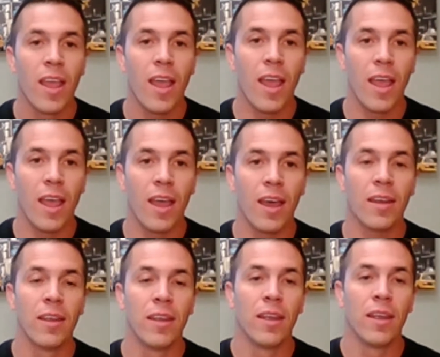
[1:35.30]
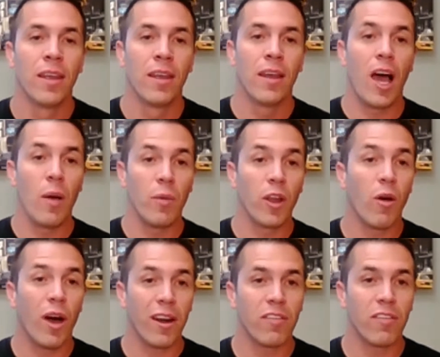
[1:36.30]
And I'm going to go
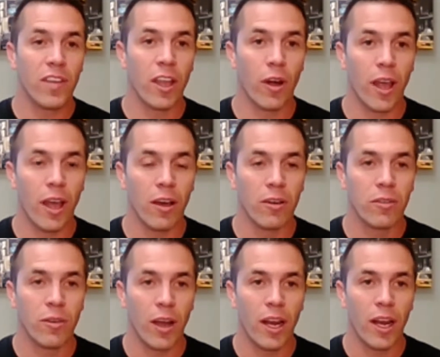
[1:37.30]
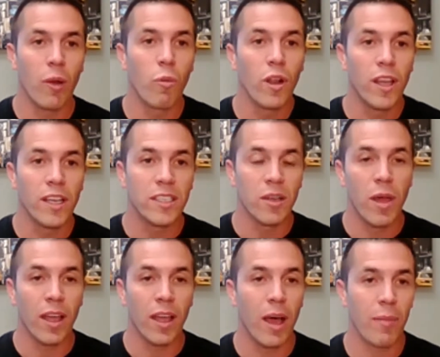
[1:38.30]
out and figure it out, right? And I'm
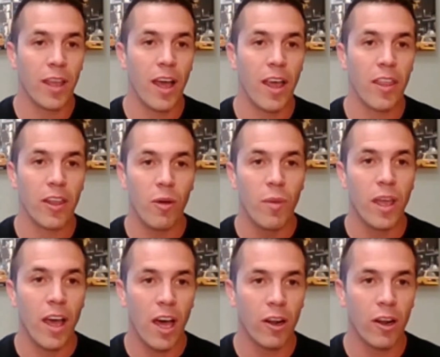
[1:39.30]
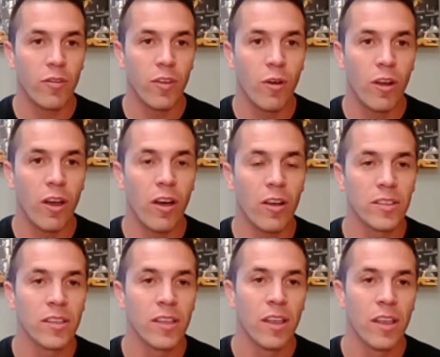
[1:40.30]
the guy that I'll make 100 phone
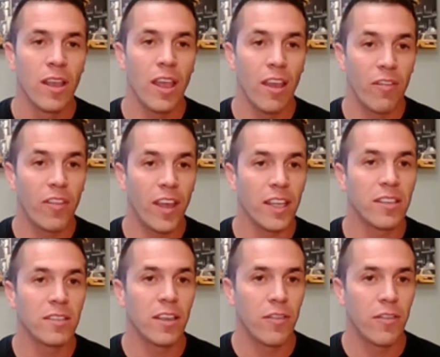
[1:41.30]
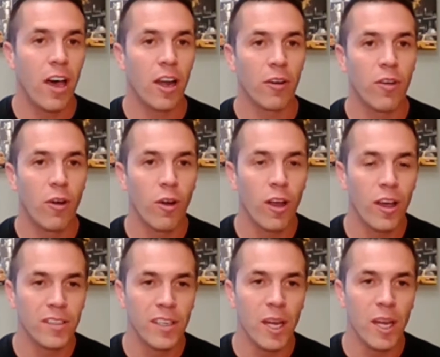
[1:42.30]
calls if 100 phone
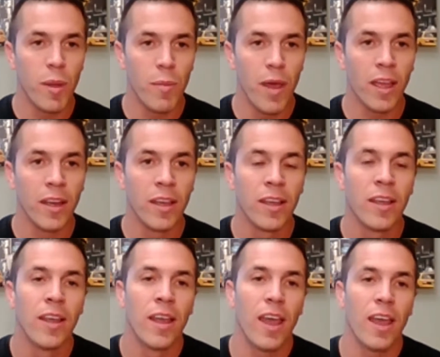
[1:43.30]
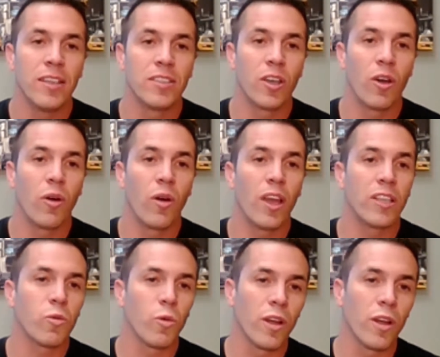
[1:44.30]
calls need to be made. And so
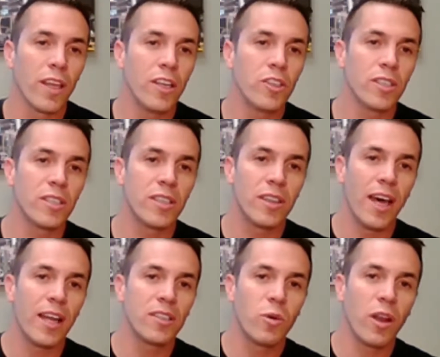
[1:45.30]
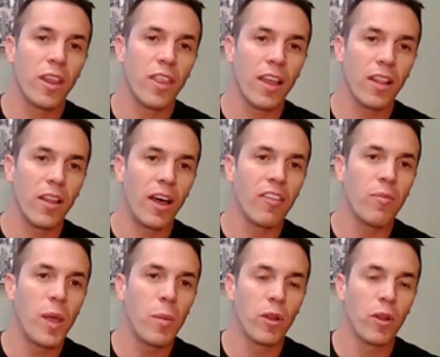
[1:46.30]
it's really just, that's what I think a lot of
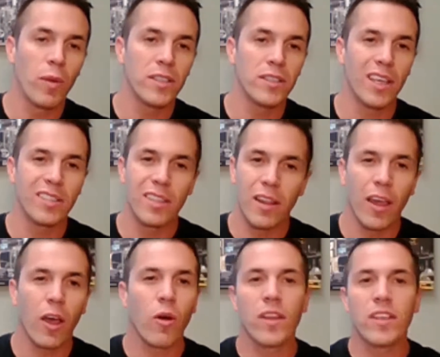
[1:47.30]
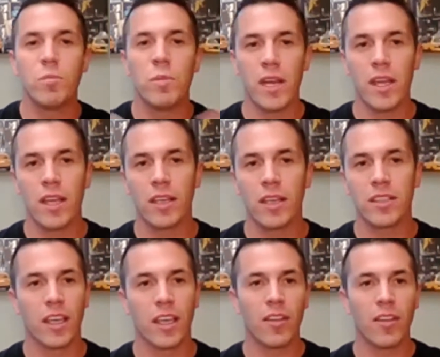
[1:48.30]
people are missing, is that they go to these meetings,
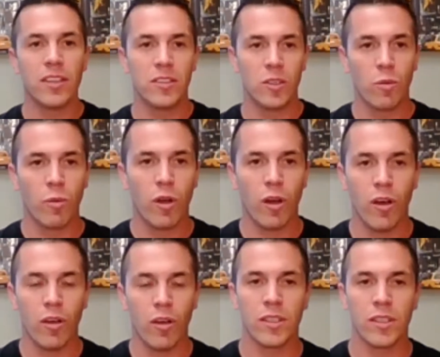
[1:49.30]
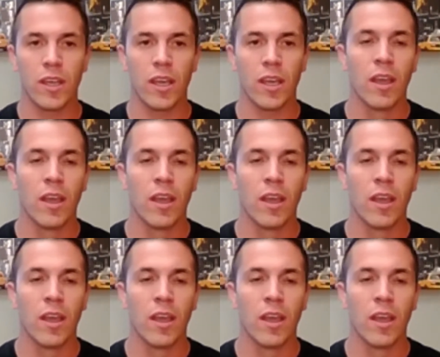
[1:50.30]
they get on these Zoom calls, they